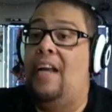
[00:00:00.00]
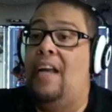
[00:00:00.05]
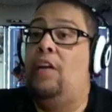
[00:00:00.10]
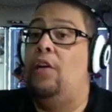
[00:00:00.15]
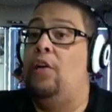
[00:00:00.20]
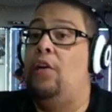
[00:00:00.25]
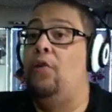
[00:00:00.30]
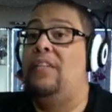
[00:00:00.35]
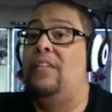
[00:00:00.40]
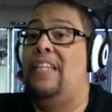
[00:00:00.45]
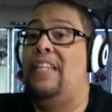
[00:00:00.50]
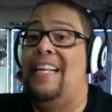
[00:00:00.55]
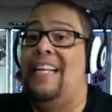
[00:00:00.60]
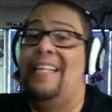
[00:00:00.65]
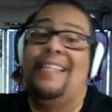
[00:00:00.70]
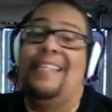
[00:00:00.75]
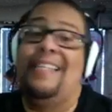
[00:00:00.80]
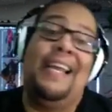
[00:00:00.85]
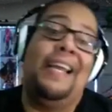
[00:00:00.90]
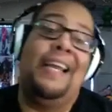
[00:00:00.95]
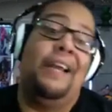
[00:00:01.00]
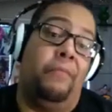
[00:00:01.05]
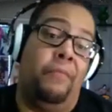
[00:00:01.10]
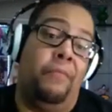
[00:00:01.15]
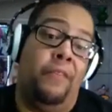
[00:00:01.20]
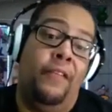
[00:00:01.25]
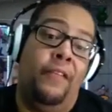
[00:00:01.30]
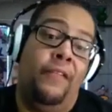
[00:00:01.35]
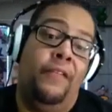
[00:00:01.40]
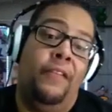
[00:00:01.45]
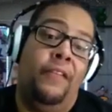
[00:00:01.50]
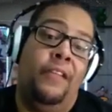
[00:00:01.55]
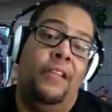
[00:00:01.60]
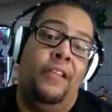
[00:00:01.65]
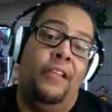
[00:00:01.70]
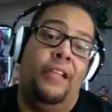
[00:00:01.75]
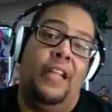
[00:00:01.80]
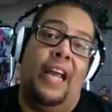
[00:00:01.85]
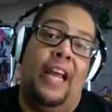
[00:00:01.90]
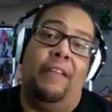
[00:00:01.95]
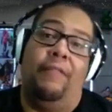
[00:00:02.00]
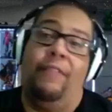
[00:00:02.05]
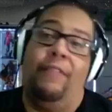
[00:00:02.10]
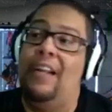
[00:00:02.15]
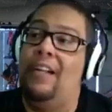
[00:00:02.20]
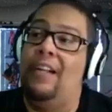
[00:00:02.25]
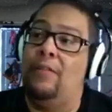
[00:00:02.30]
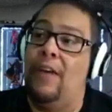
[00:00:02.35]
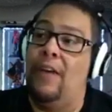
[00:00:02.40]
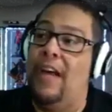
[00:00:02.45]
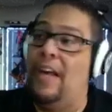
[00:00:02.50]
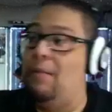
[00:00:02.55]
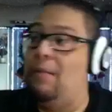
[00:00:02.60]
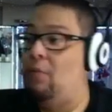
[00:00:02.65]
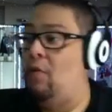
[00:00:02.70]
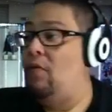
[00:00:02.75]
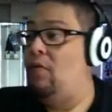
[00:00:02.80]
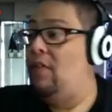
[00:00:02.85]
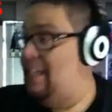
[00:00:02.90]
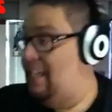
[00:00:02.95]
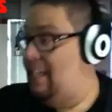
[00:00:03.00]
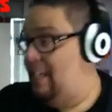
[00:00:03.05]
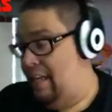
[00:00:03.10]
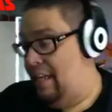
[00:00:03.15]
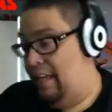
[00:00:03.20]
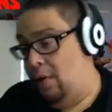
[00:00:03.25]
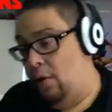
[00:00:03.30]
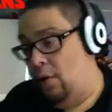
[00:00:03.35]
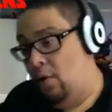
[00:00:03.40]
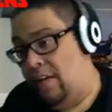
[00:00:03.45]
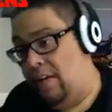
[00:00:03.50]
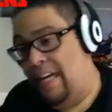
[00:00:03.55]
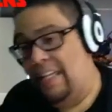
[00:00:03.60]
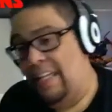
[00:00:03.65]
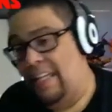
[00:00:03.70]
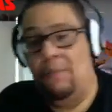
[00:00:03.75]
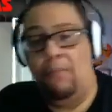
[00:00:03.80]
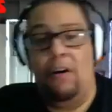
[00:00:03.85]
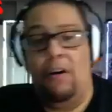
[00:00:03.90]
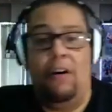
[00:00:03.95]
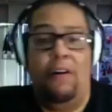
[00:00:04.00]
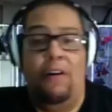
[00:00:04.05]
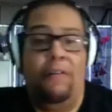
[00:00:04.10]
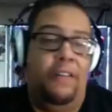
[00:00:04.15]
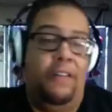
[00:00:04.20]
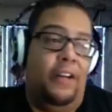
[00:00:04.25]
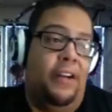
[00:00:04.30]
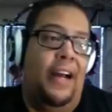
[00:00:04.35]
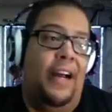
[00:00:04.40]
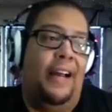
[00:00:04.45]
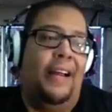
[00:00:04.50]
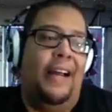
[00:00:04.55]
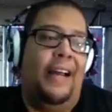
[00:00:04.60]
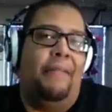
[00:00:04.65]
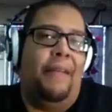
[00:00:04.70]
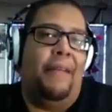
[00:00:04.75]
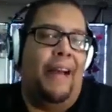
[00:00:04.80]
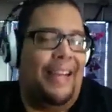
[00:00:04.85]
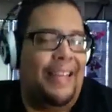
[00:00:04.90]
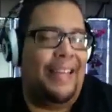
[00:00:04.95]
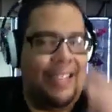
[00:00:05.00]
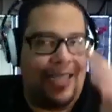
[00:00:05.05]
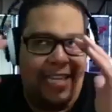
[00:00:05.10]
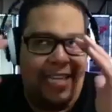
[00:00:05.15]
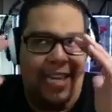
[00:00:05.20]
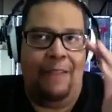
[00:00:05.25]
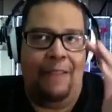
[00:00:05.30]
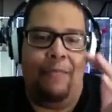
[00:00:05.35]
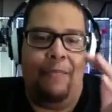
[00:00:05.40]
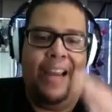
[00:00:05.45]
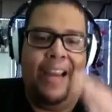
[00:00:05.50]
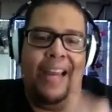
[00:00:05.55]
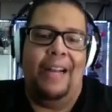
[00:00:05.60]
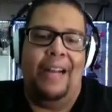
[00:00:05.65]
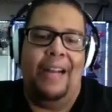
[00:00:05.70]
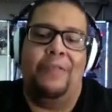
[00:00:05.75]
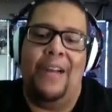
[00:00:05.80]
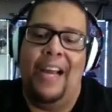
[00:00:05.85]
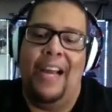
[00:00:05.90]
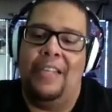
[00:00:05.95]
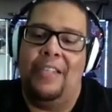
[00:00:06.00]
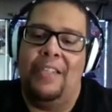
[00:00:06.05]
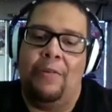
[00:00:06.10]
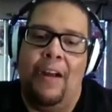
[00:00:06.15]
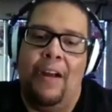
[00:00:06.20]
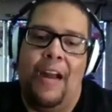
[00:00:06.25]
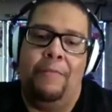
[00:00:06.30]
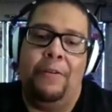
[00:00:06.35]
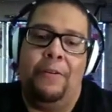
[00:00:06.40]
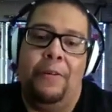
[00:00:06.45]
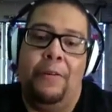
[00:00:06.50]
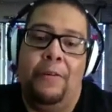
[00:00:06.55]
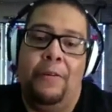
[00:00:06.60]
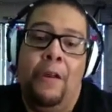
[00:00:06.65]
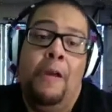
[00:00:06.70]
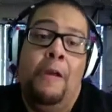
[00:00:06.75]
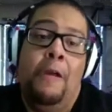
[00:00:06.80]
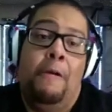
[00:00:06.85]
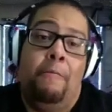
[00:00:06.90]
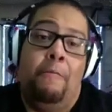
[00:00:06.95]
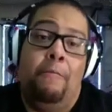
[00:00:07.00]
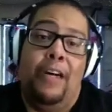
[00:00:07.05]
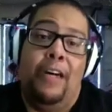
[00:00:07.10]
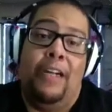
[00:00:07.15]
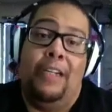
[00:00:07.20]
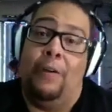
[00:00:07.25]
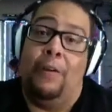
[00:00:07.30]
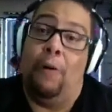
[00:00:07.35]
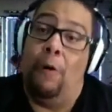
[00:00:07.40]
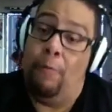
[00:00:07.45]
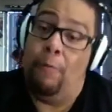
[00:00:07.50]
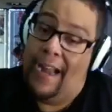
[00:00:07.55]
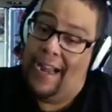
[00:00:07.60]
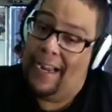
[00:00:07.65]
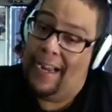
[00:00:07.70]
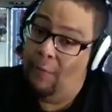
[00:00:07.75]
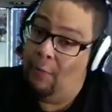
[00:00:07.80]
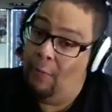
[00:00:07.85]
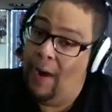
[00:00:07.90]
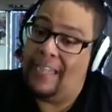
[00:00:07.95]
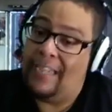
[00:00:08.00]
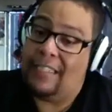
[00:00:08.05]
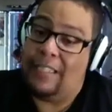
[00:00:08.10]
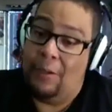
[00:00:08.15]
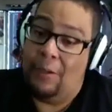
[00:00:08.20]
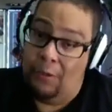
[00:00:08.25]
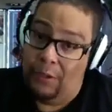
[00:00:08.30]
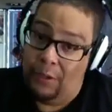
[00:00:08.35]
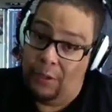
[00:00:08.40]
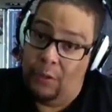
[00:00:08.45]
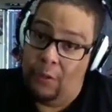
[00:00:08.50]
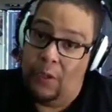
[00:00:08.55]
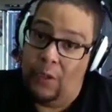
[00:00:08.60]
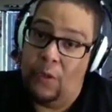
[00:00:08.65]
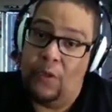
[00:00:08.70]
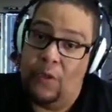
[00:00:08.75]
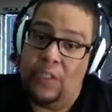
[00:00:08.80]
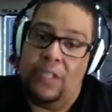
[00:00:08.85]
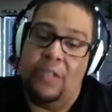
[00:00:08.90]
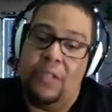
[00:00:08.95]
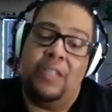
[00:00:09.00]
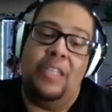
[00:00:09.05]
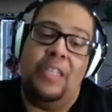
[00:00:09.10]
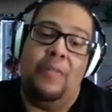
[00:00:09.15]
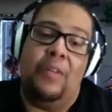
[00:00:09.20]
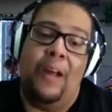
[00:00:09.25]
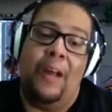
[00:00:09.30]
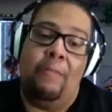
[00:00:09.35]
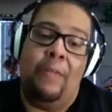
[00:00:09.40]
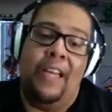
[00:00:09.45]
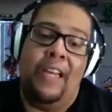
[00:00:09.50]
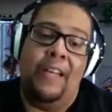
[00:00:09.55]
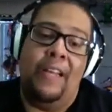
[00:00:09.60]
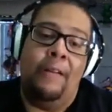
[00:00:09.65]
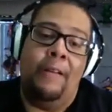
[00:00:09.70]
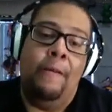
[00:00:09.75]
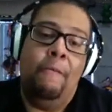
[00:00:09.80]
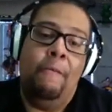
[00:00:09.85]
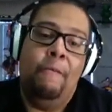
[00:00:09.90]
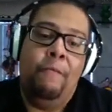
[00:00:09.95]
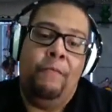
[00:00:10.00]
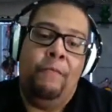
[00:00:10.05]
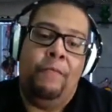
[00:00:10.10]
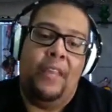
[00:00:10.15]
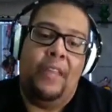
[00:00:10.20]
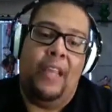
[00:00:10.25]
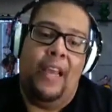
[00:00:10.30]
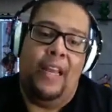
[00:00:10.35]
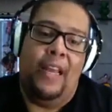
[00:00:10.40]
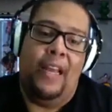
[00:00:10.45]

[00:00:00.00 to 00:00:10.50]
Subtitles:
Luke did it to him. Like Vader tried to move, and Luke cuts him off. I can see it in my head. I'm trying to describe to you, but go back and watch those 2 duels, and you'll see what I mean. Yeah.